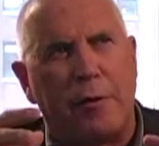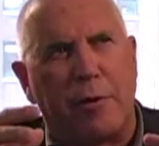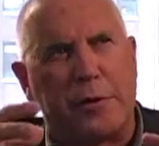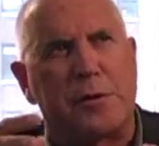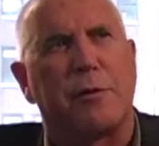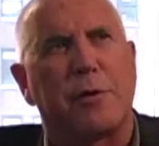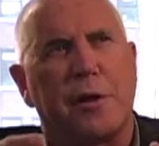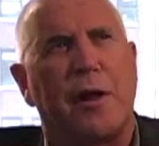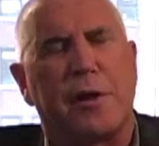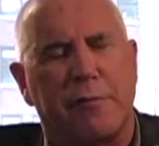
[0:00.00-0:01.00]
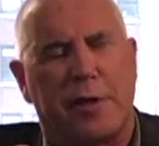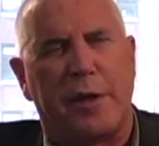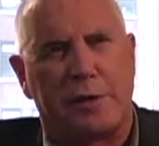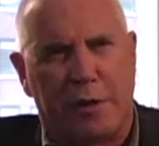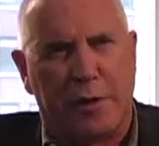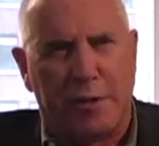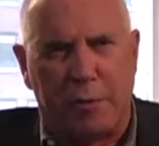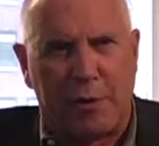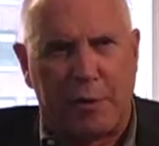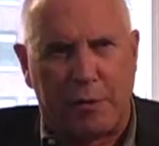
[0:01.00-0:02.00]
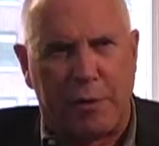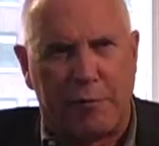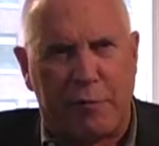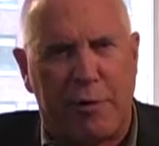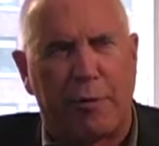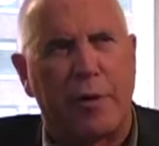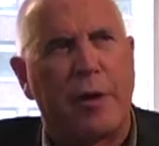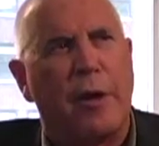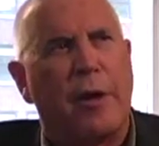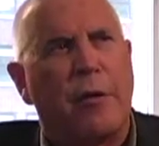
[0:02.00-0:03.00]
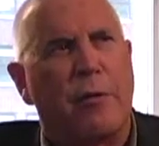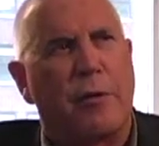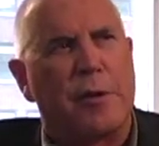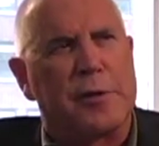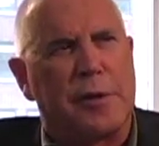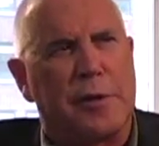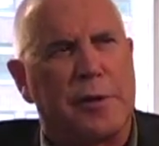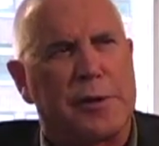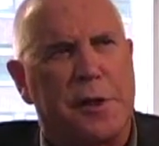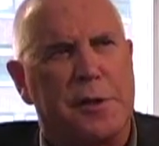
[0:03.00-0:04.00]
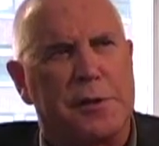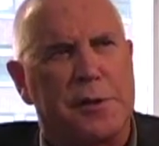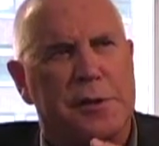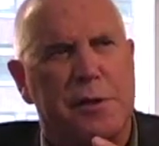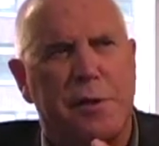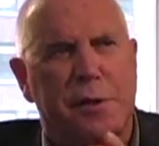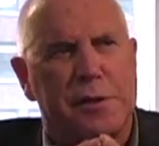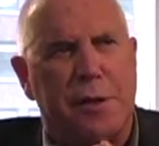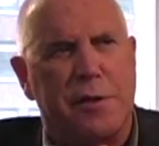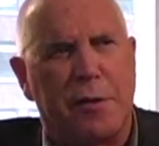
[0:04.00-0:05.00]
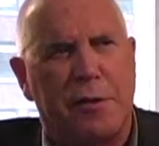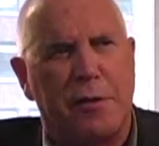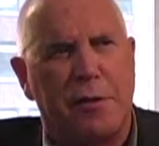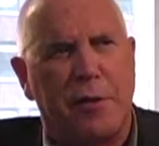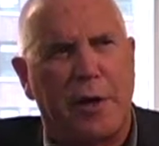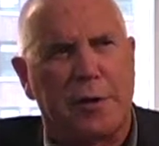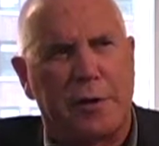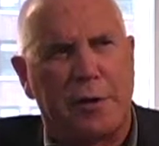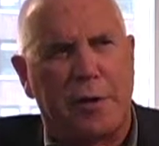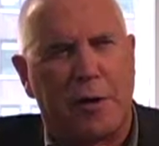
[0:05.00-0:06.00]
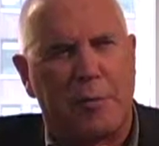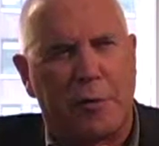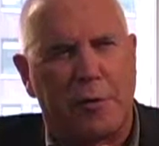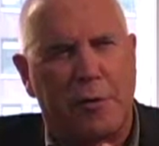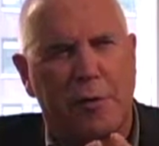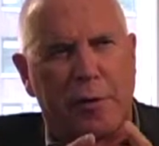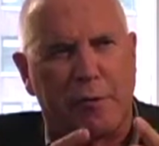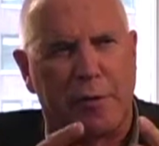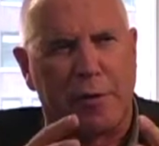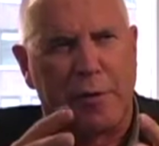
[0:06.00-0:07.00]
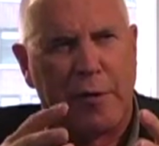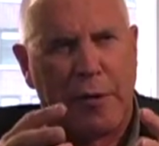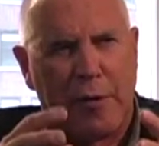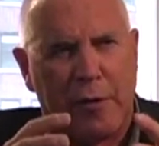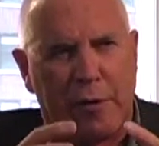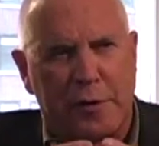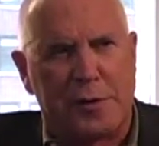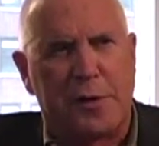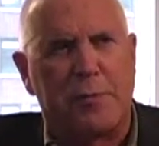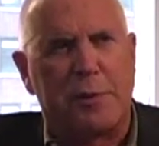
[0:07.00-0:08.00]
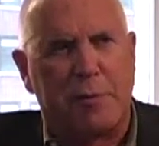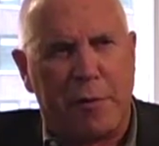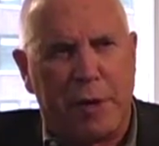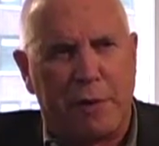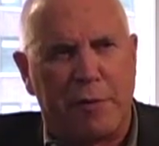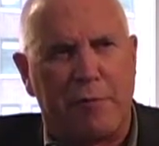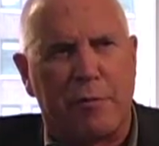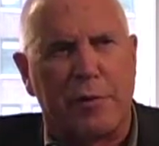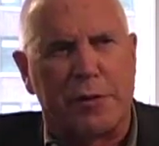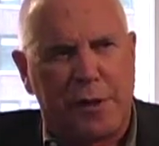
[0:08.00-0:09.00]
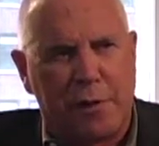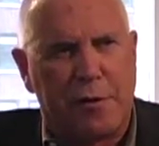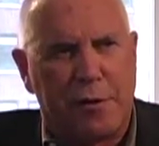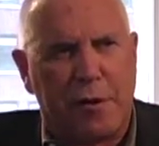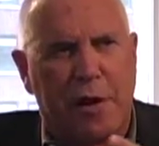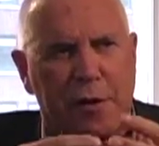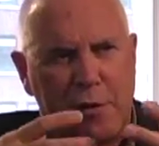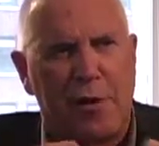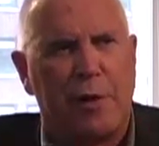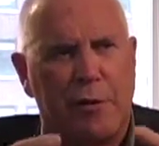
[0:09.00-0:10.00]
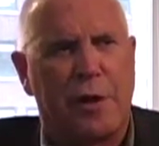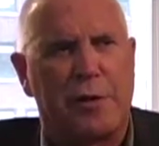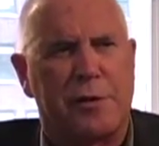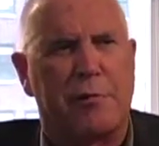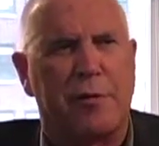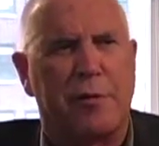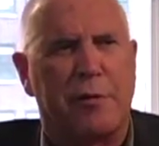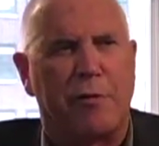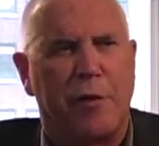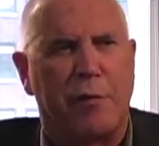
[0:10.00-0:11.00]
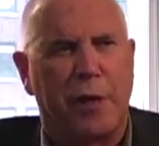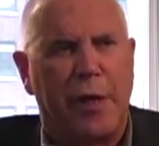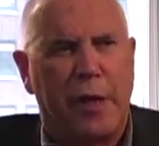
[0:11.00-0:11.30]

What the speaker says: certain kind of case argument all the way forward. Whereas in the sciences and the arts, I think you actually are both dealing with the subject matter, which is unknown as you're moving forward,